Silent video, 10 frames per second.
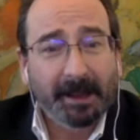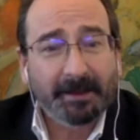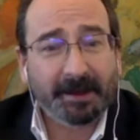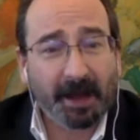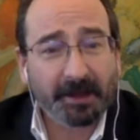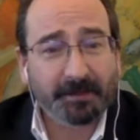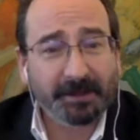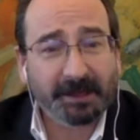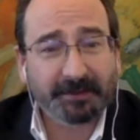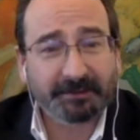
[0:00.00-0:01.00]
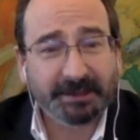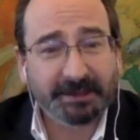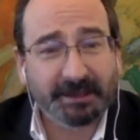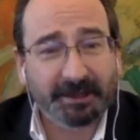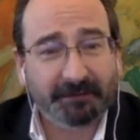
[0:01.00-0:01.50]
Then other big countries in
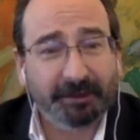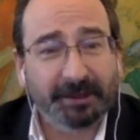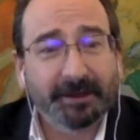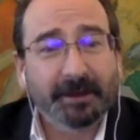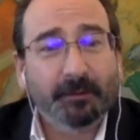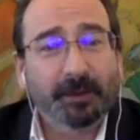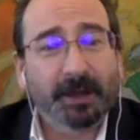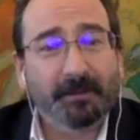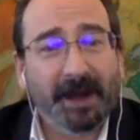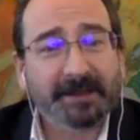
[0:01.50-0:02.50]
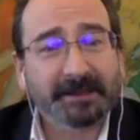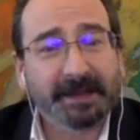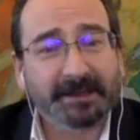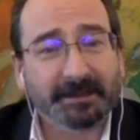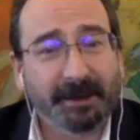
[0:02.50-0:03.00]
tier three, we go back to
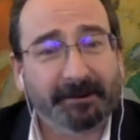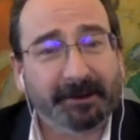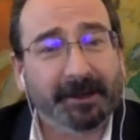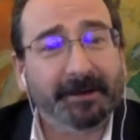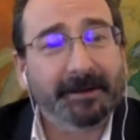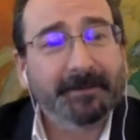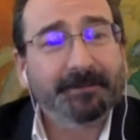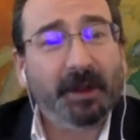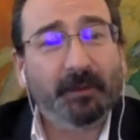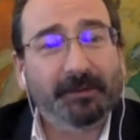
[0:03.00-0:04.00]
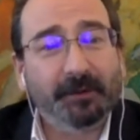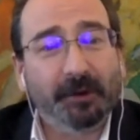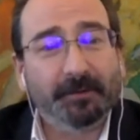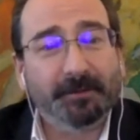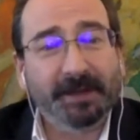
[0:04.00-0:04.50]
Latin America. And we've
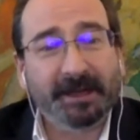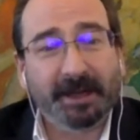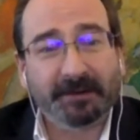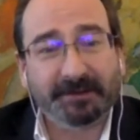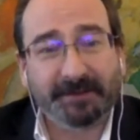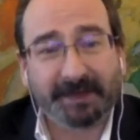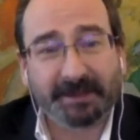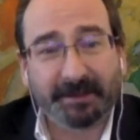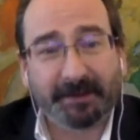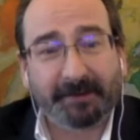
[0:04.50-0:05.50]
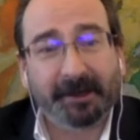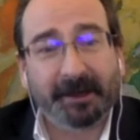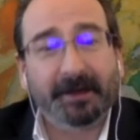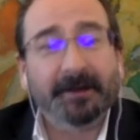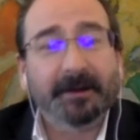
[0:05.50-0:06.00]
got big countries in Latin
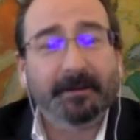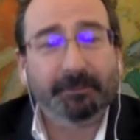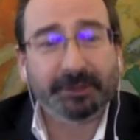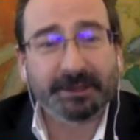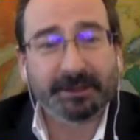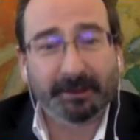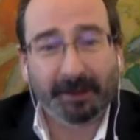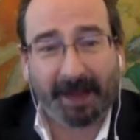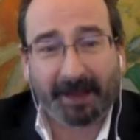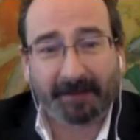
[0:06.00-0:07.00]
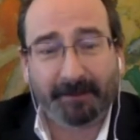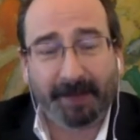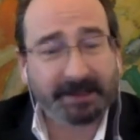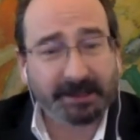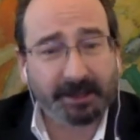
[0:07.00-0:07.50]
America, Brazil and
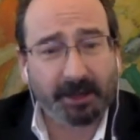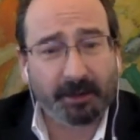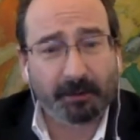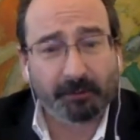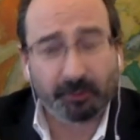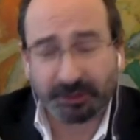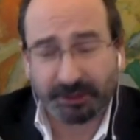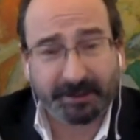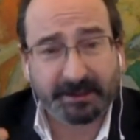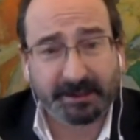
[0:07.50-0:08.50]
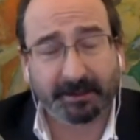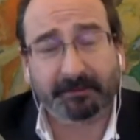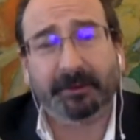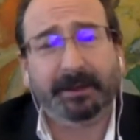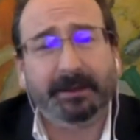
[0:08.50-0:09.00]
Mexico are also in tier
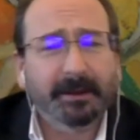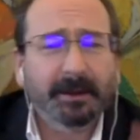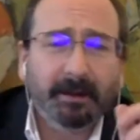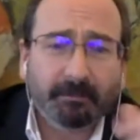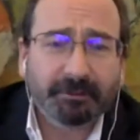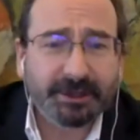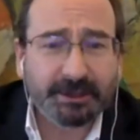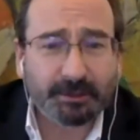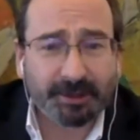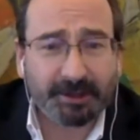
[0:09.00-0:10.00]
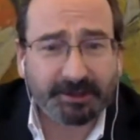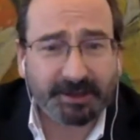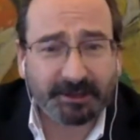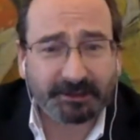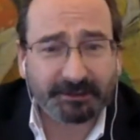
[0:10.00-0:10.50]
three. Brazil's one of those
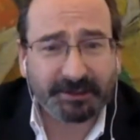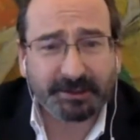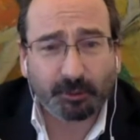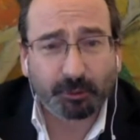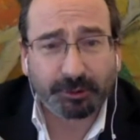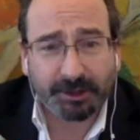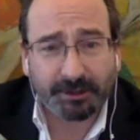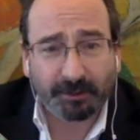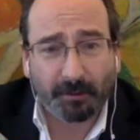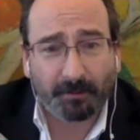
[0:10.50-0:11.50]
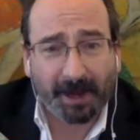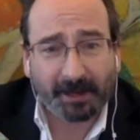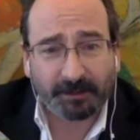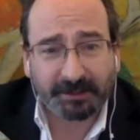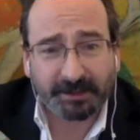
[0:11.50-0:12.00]
countries that's also gone
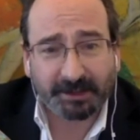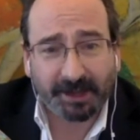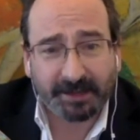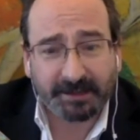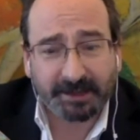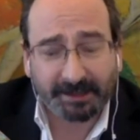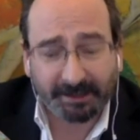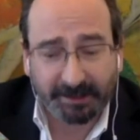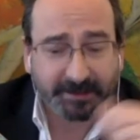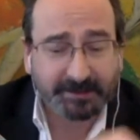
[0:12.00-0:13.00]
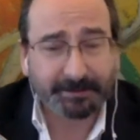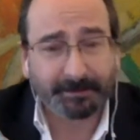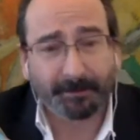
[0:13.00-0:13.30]
backwards in the last ten years.